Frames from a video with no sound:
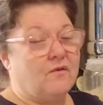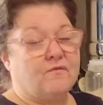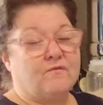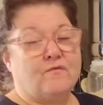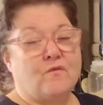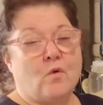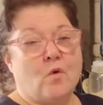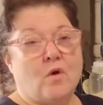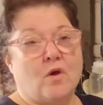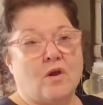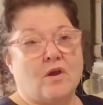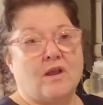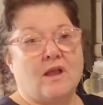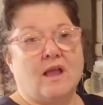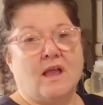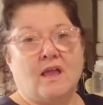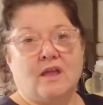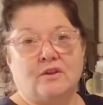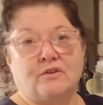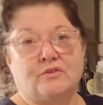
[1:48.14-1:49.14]
for
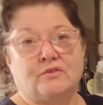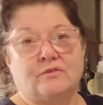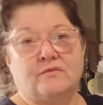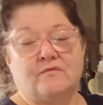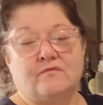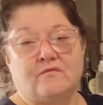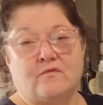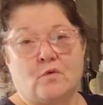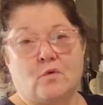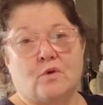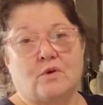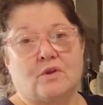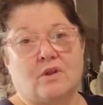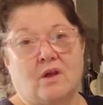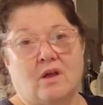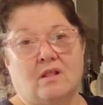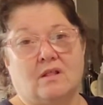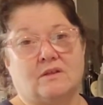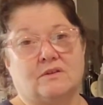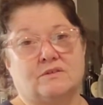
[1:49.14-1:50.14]

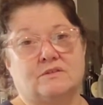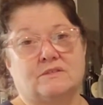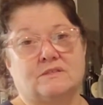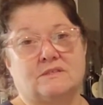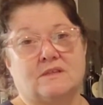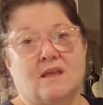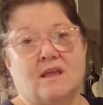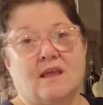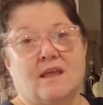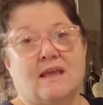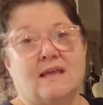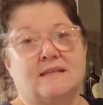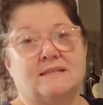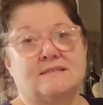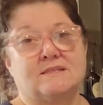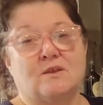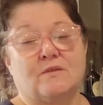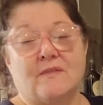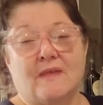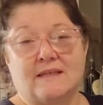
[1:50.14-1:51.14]
$104. And
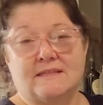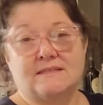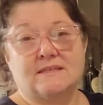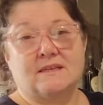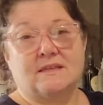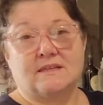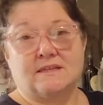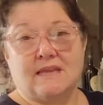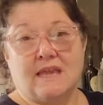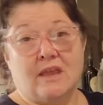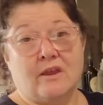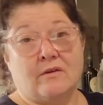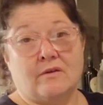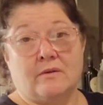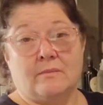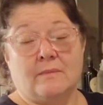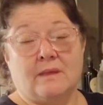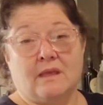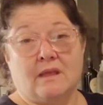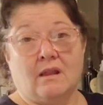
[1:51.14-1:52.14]
so that's going to
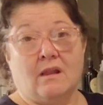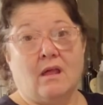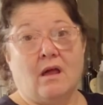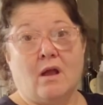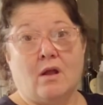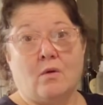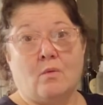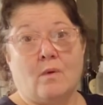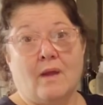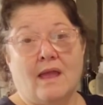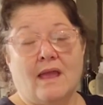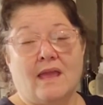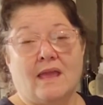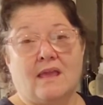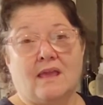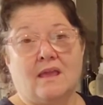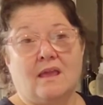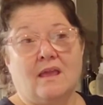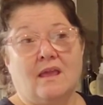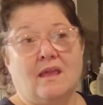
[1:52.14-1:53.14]
carry me a long
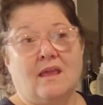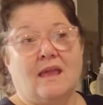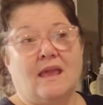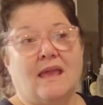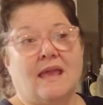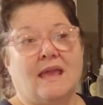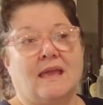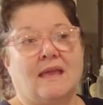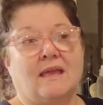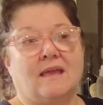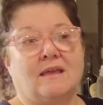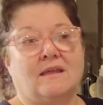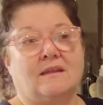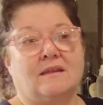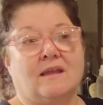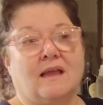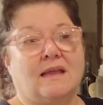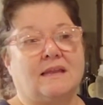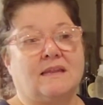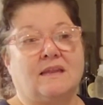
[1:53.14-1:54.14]
way.
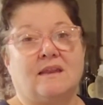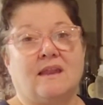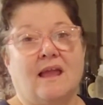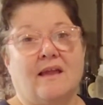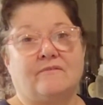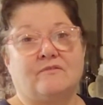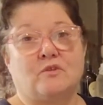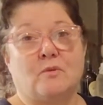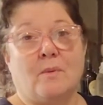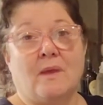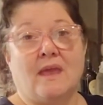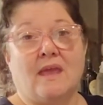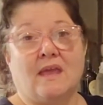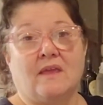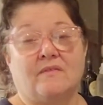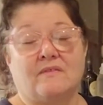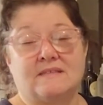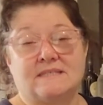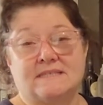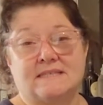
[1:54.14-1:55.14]
And I didn't have to
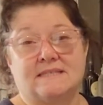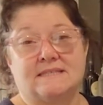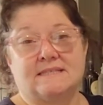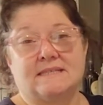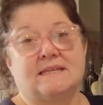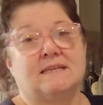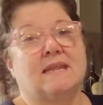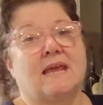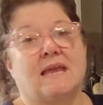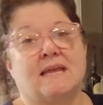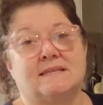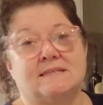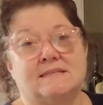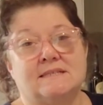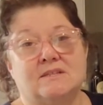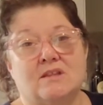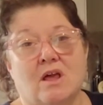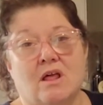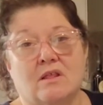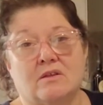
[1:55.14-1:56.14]
pay the $16
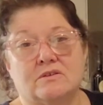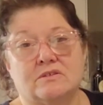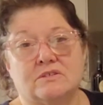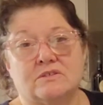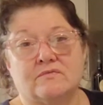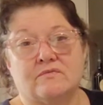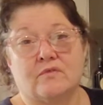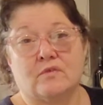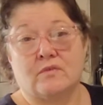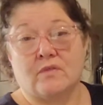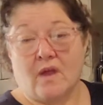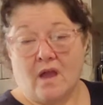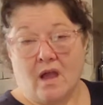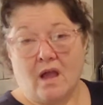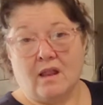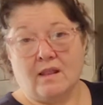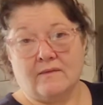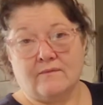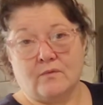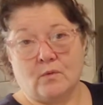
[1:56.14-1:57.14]
to $18 for the
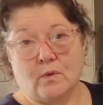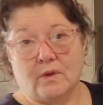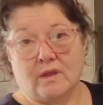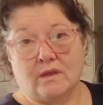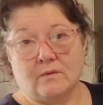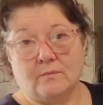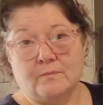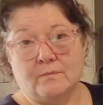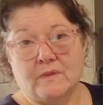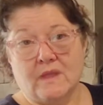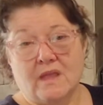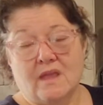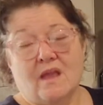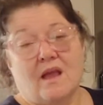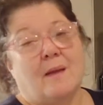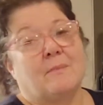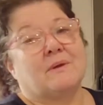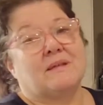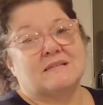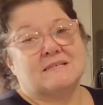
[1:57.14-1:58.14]
olive oil.
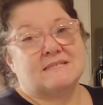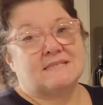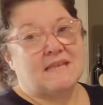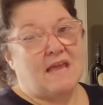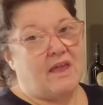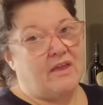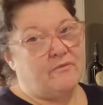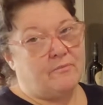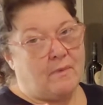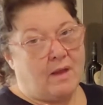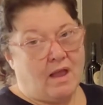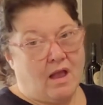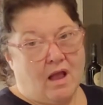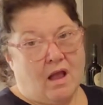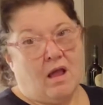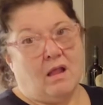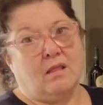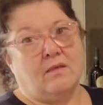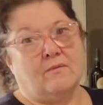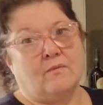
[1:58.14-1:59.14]
I'm going to save my
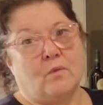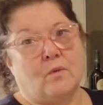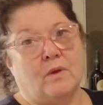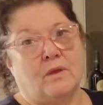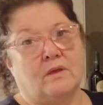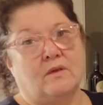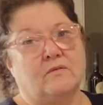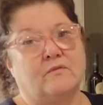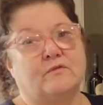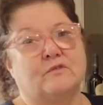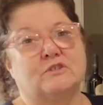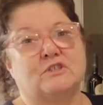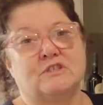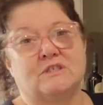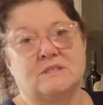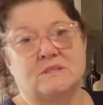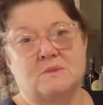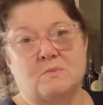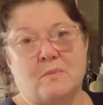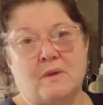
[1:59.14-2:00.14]
olive oil for
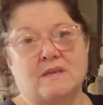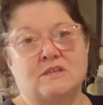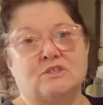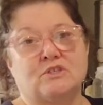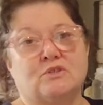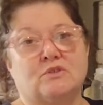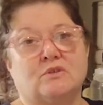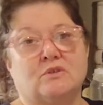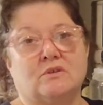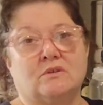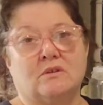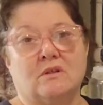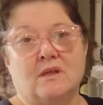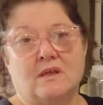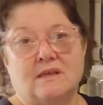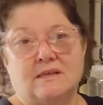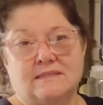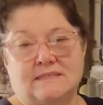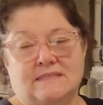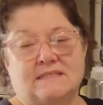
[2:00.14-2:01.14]
just special
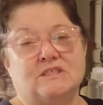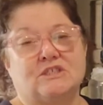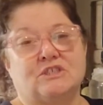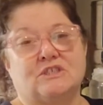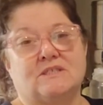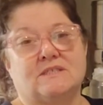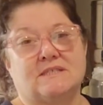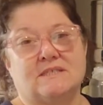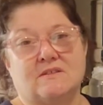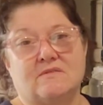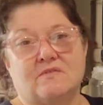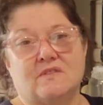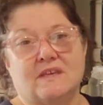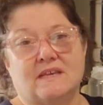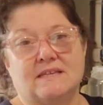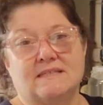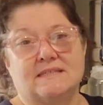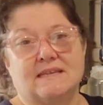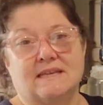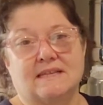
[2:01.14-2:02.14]
dishes and
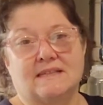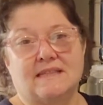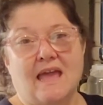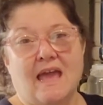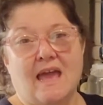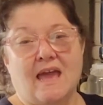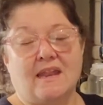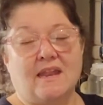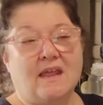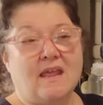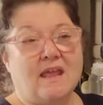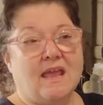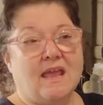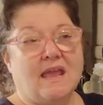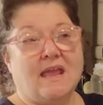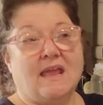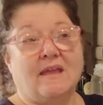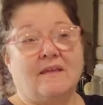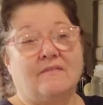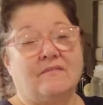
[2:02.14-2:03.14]
things like that.
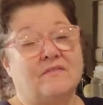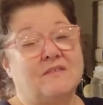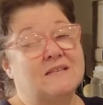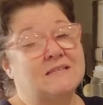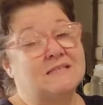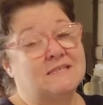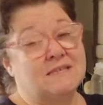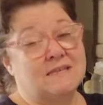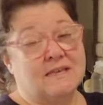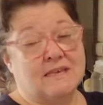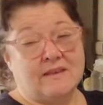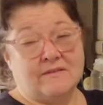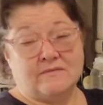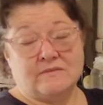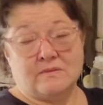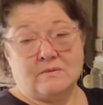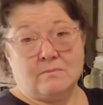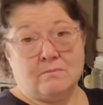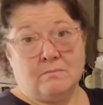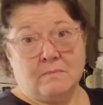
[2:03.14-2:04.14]
And this
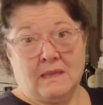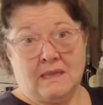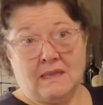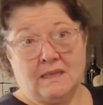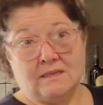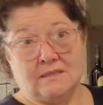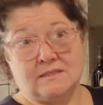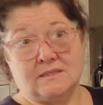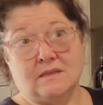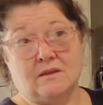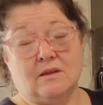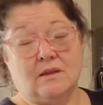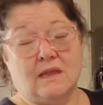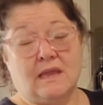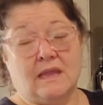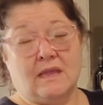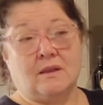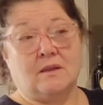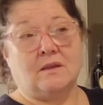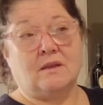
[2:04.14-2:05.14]
gives meat
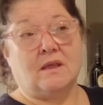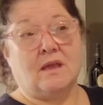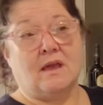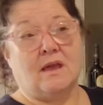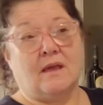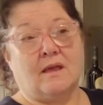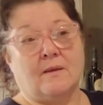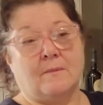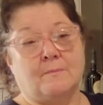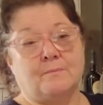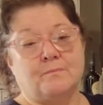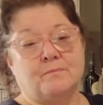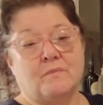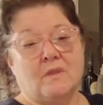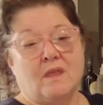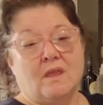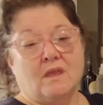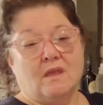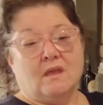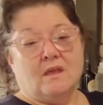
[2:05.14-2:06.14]
and
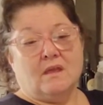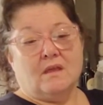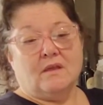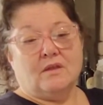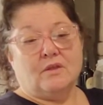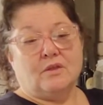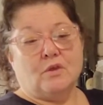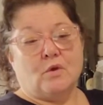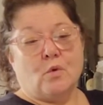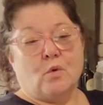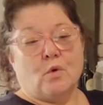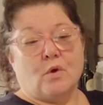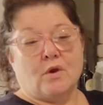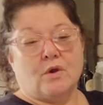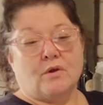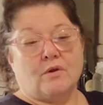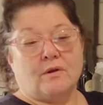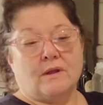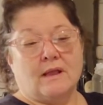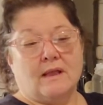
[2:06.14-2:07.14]

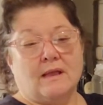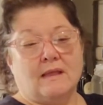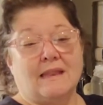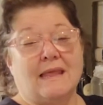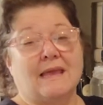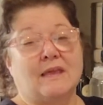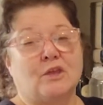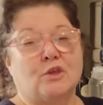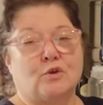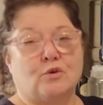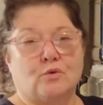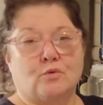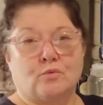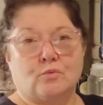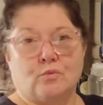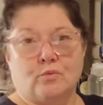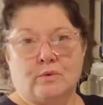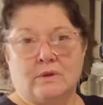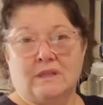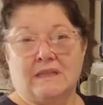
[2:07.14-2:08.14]
your like your
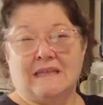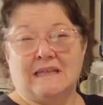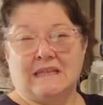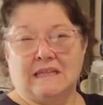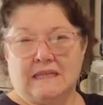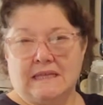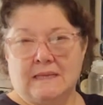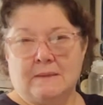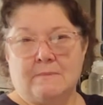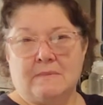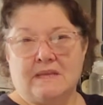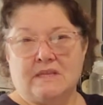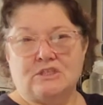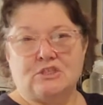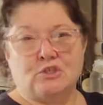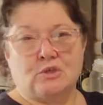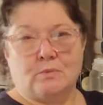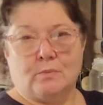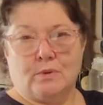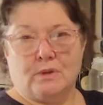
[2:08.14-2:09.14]
really lean
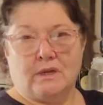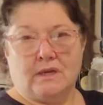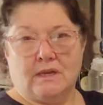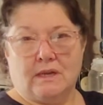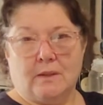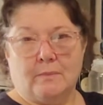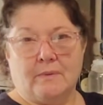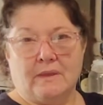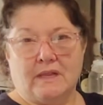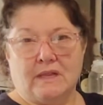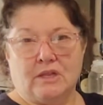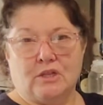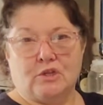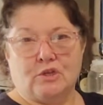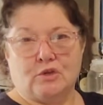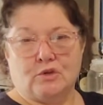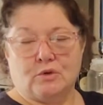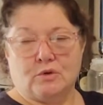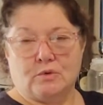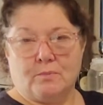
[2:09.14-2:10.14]
meat, you can put a little bit in
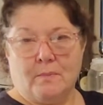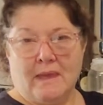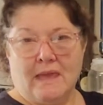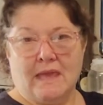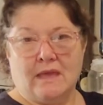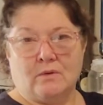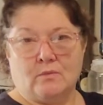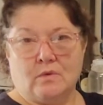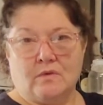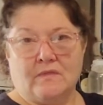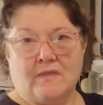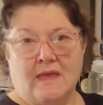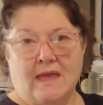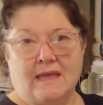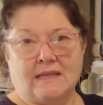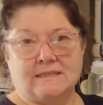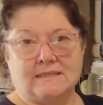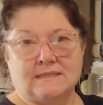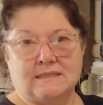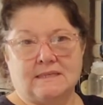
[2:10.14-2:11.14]
your pan with
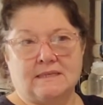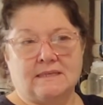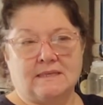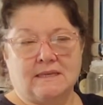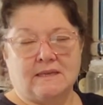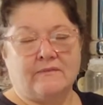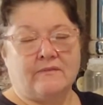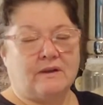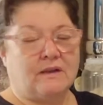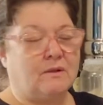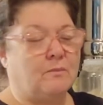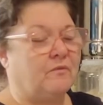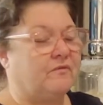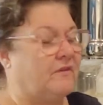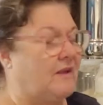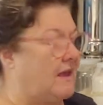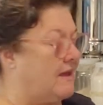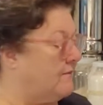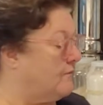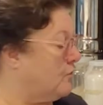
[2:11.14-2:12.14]
that to give it a little
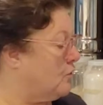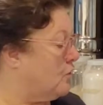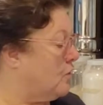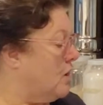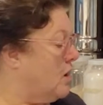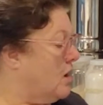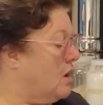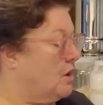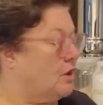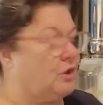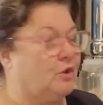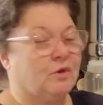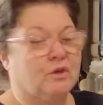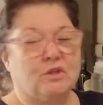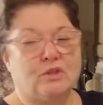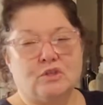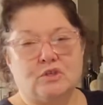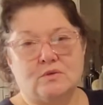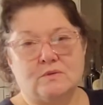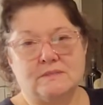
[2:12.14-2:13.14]
flavor. You
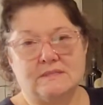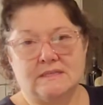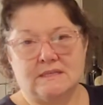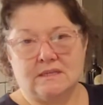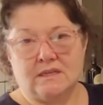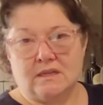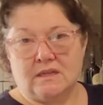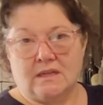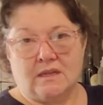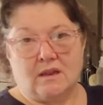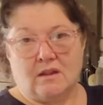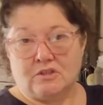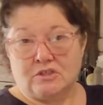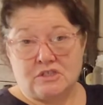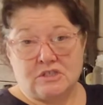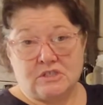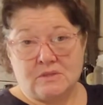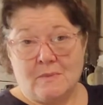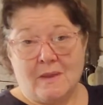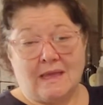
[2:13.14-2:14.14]
can use it in
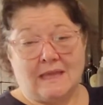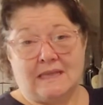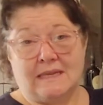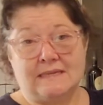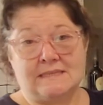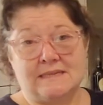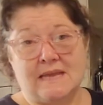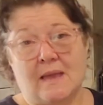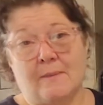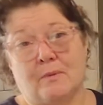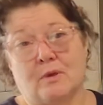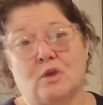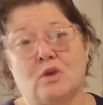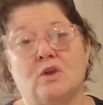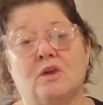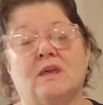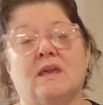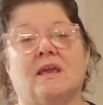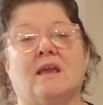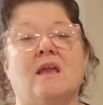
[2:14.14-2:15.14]
just about any type of
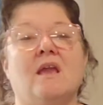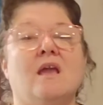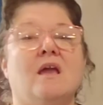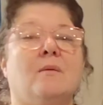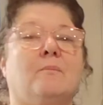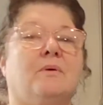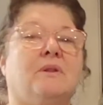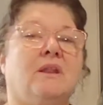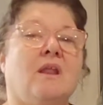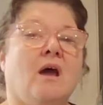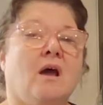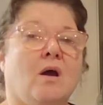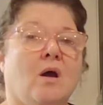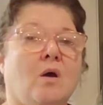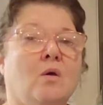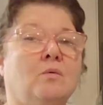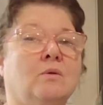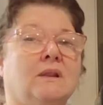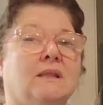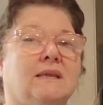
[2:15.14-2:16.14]
cooking. But not
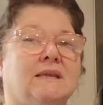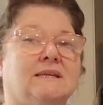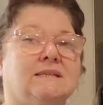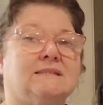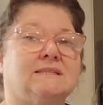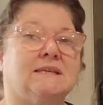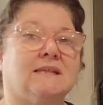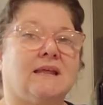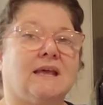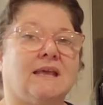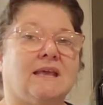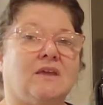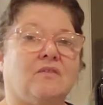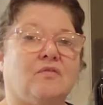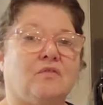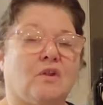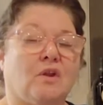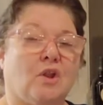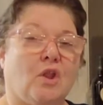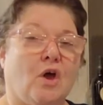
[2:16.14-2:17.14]
only did I
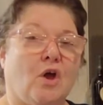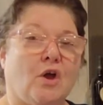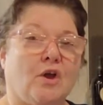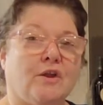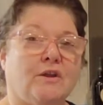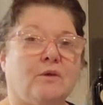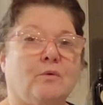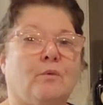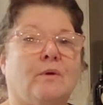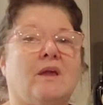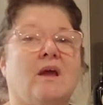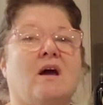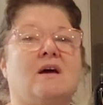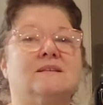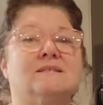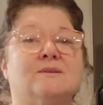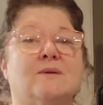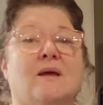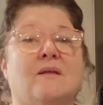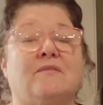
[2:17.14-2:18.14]
get the lard, we
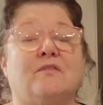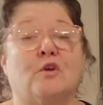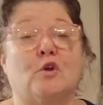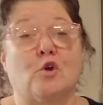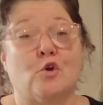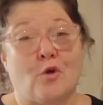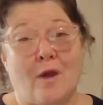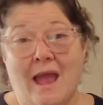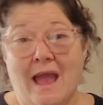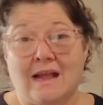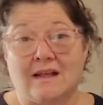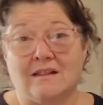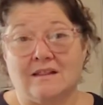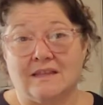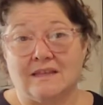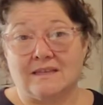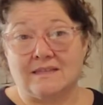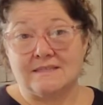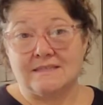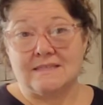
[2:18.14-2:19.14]
also had the
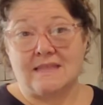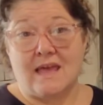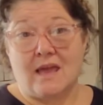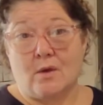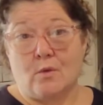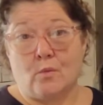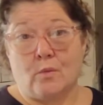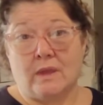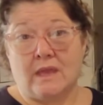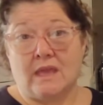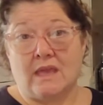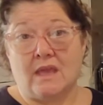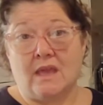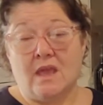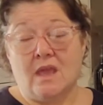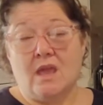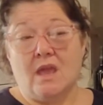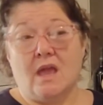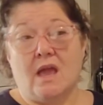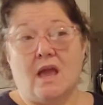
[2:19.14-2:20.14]
cracklings that we
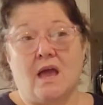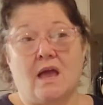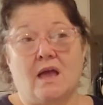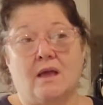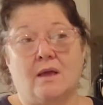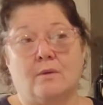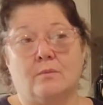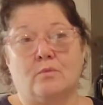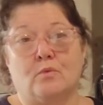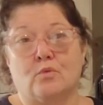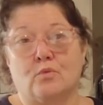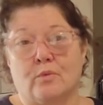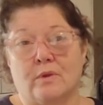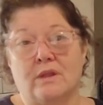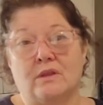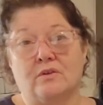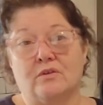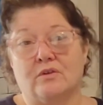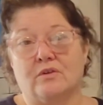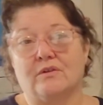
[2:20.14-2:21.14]

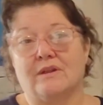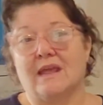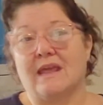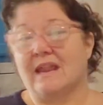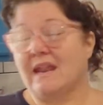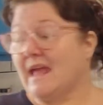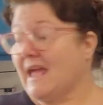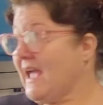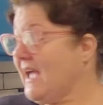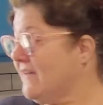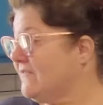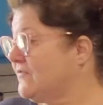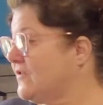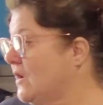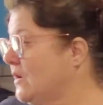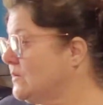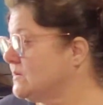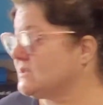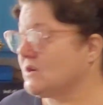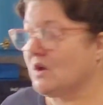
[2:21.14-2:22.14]
rendered, and I have those